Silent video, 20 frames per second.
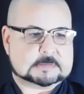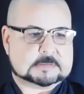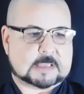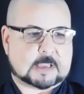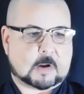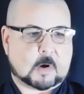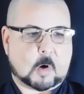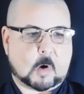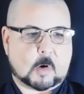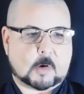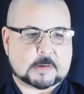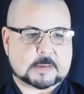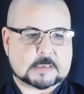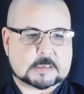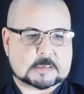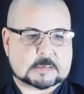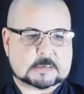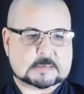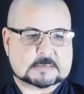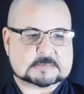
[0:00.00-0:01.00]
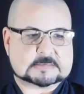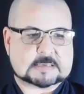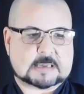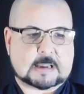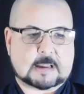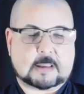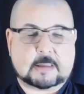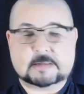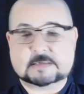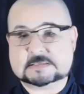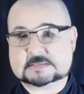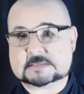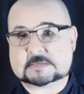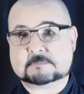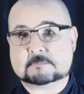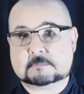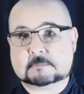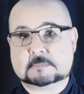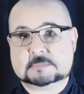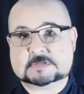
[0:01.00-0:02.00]
Tegoi is an
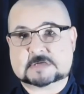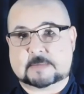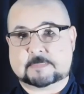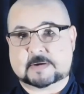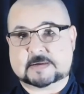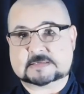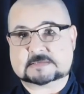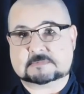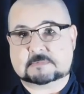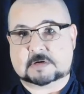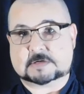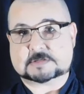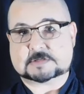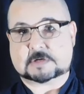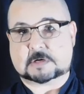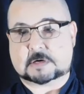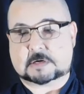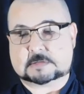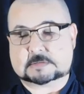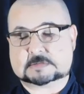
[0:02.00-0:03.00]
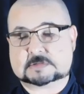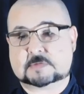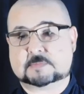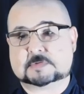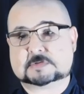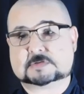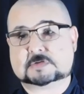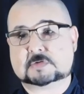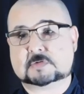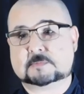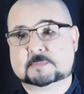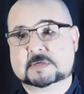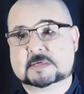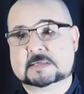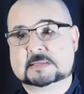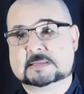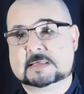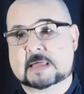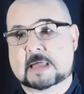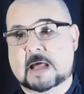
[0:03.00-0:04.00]
ancient Japanese martial art, supposed to
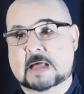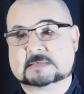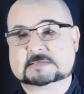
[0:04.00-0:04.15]
be the